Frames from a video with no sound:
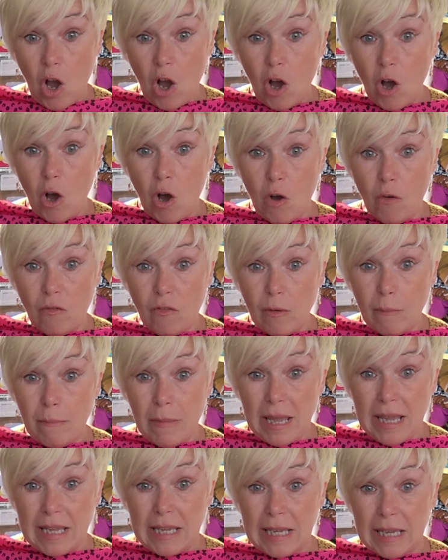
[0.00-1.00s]
of
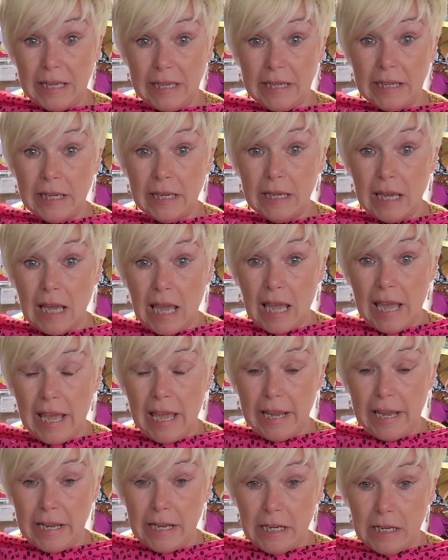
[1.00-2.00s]
making
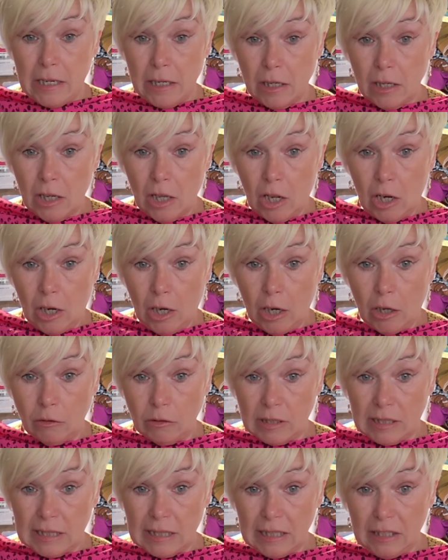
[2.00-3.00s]
a
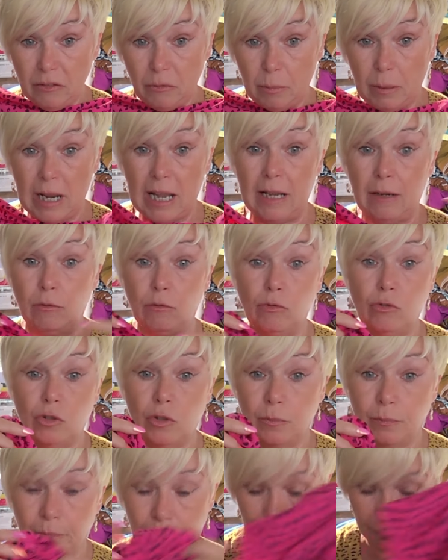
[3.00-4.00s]
long sleeve
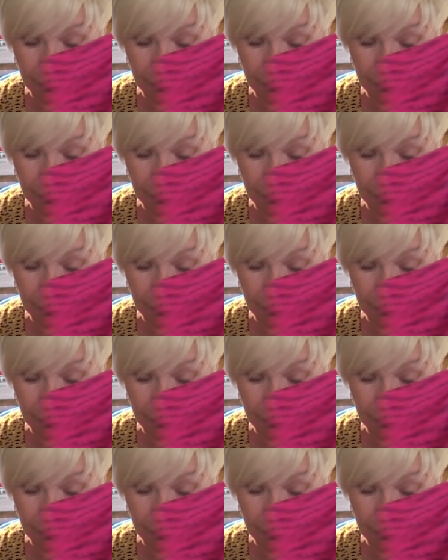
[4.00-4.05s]
blouse